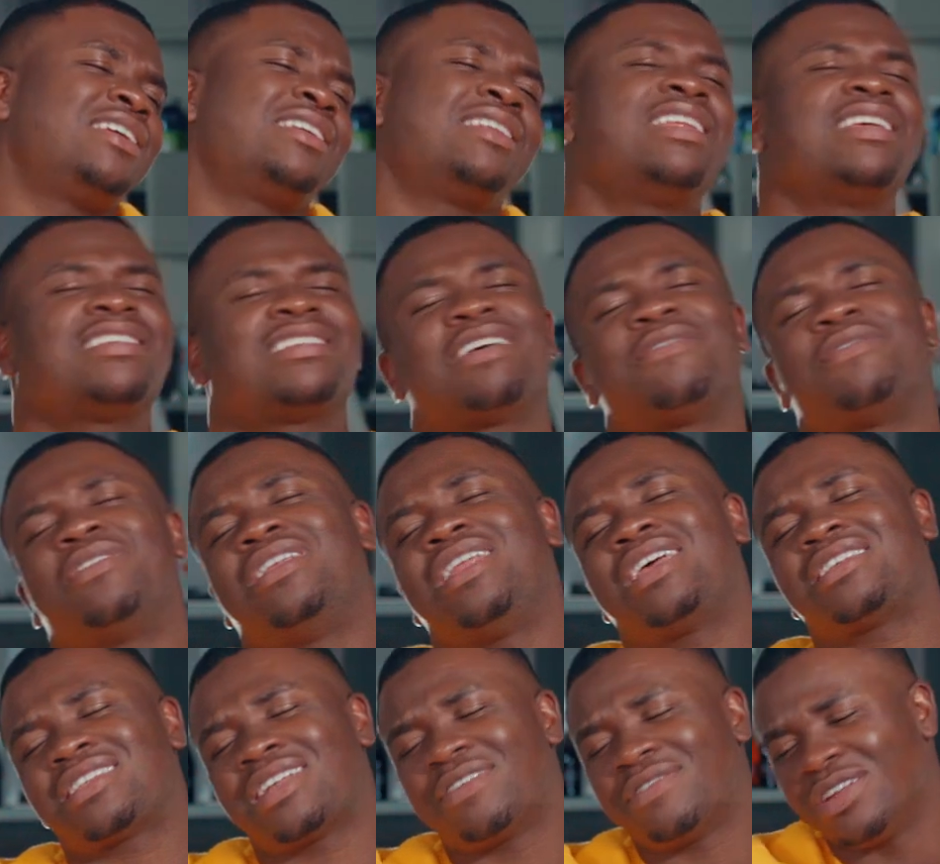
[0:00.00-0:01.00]
let's
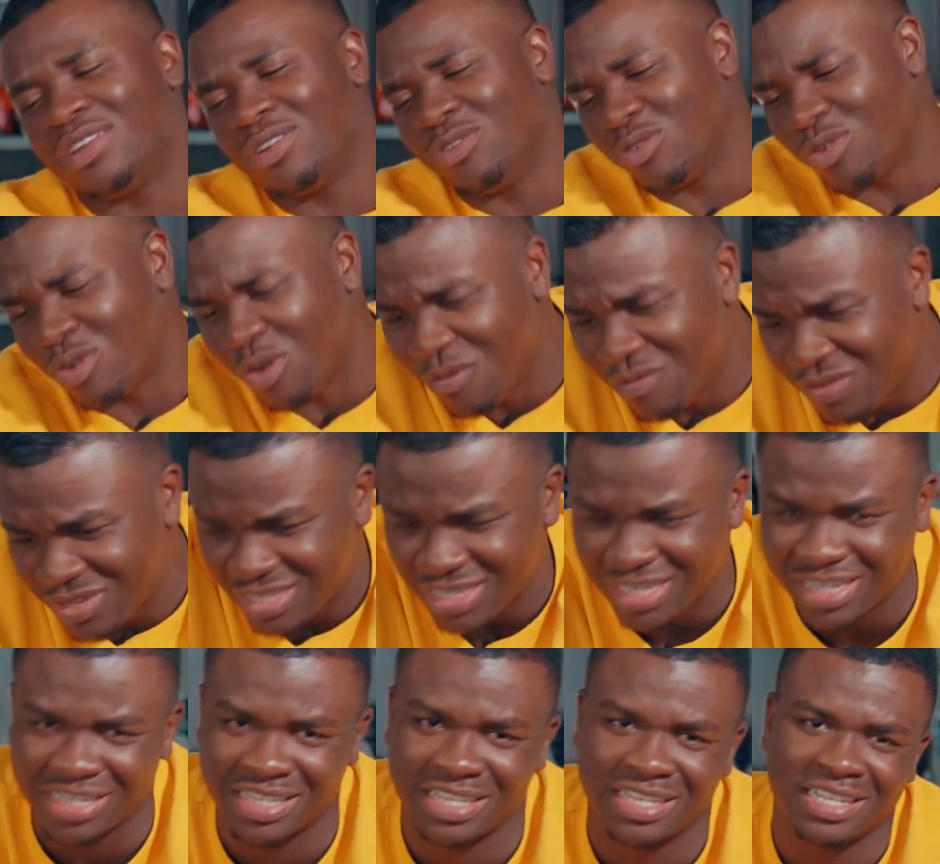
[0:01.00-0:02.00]
have a little
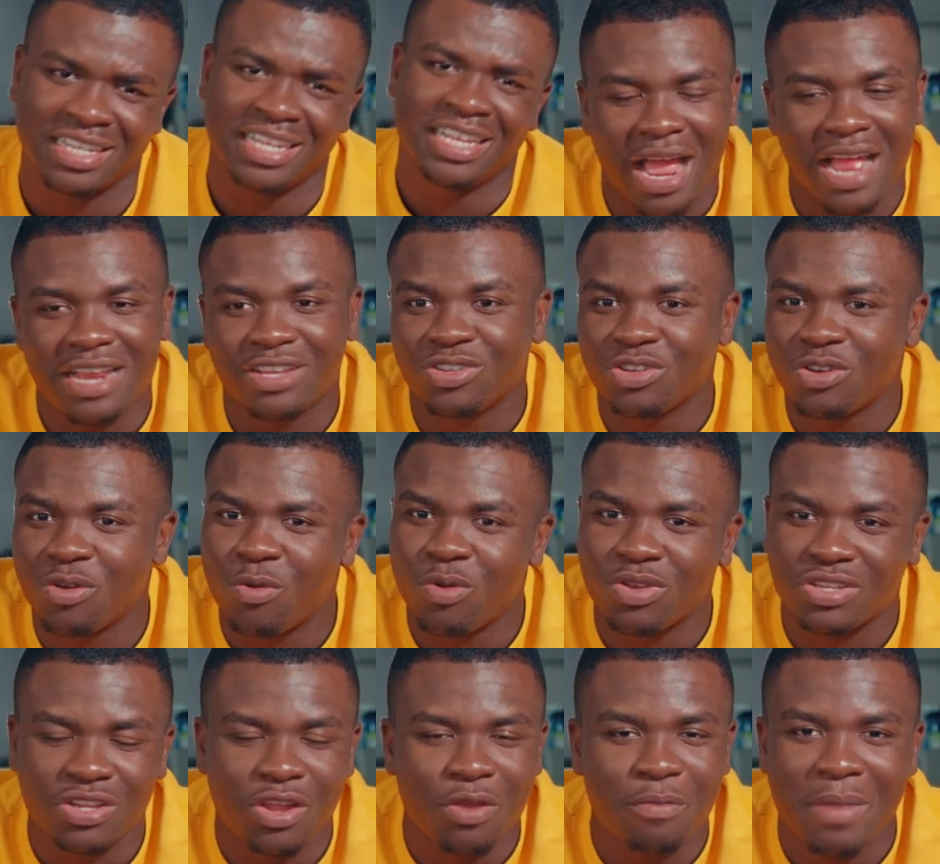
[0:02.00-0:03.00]
conversation. And do you know
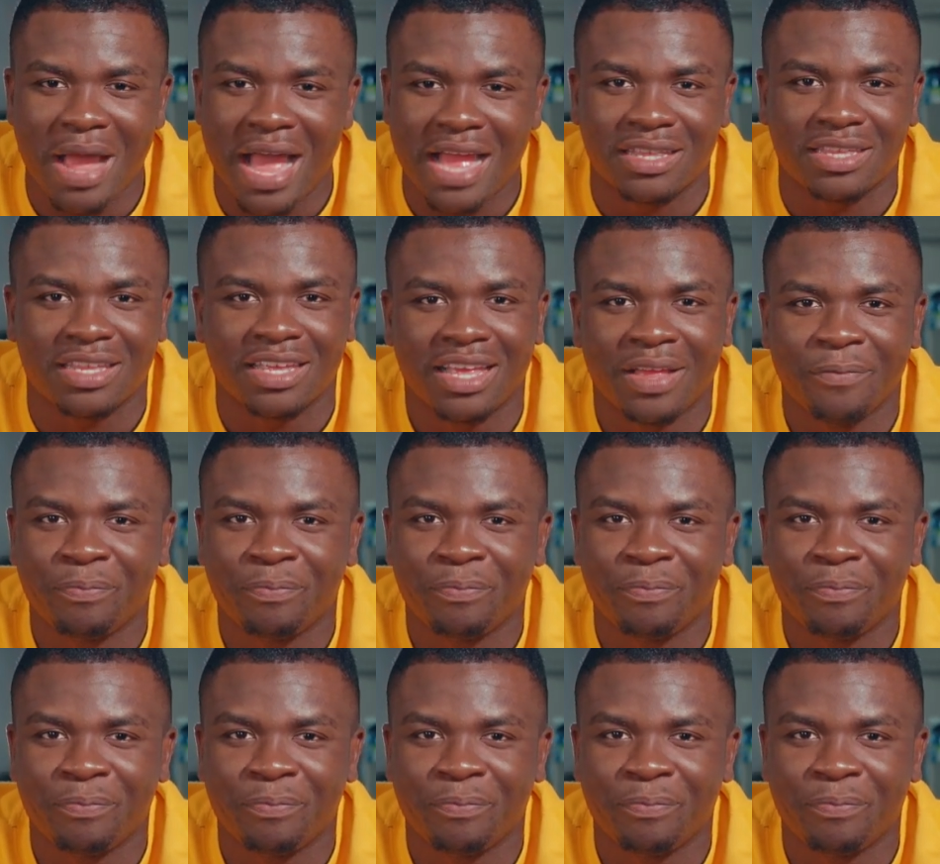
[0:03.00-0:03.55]
what's so mad?